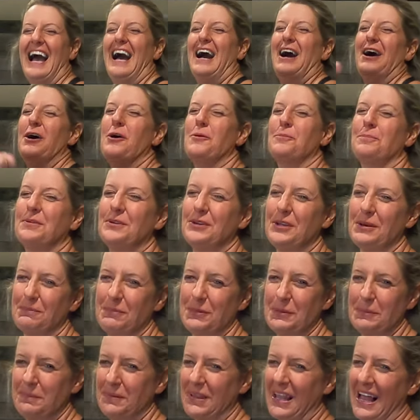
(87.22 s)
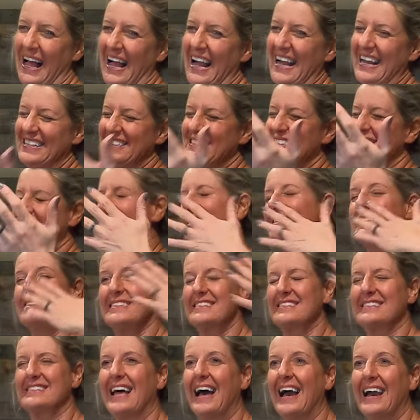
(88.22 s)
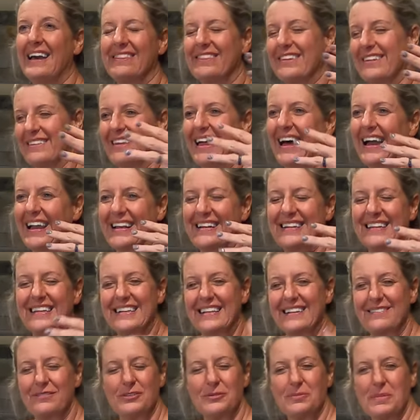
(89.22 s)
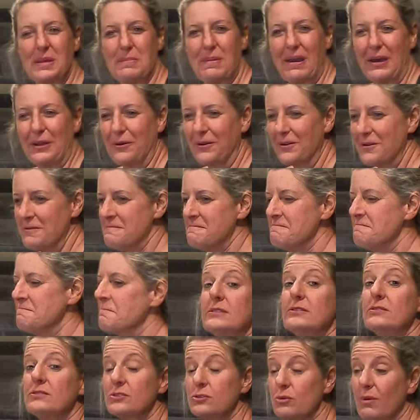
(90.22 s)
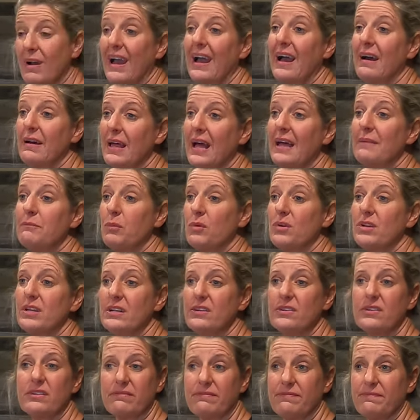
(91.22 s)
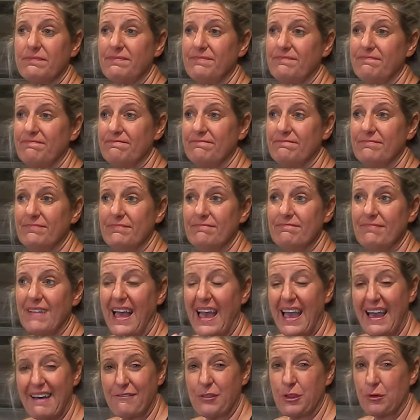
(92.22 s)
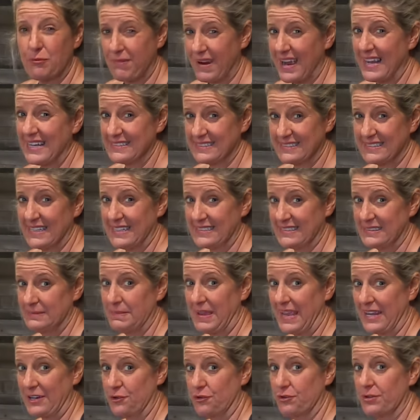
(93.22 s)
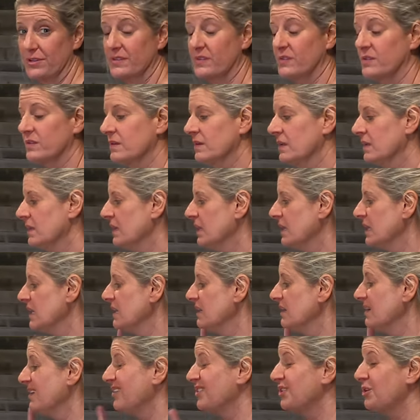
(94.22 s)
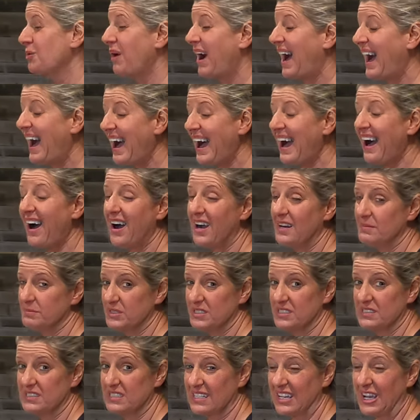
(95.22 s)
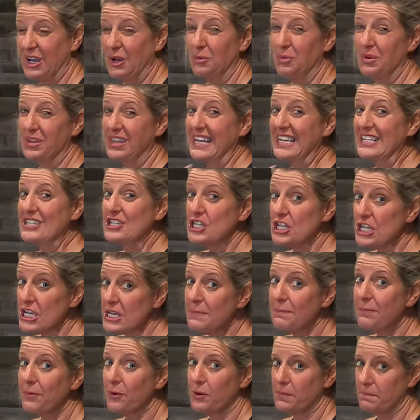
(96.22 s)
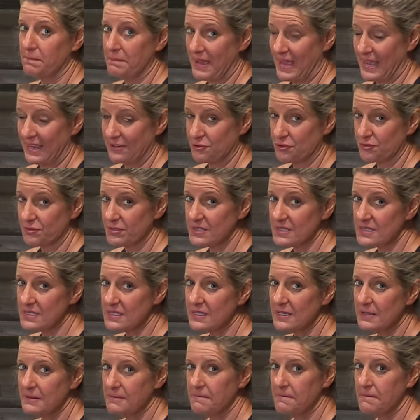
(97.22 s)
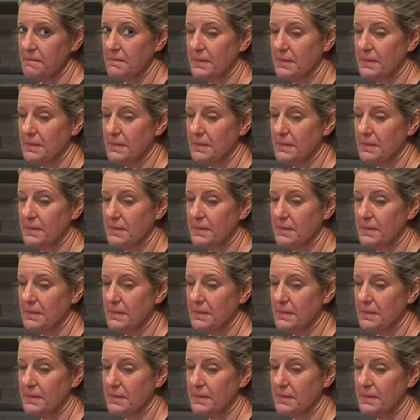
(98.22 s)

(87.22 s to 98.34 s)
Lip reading: I opened up the blind. The lighting would be better. So I wanted to have the right size mattress. So I opted to go with a cheaper mattress.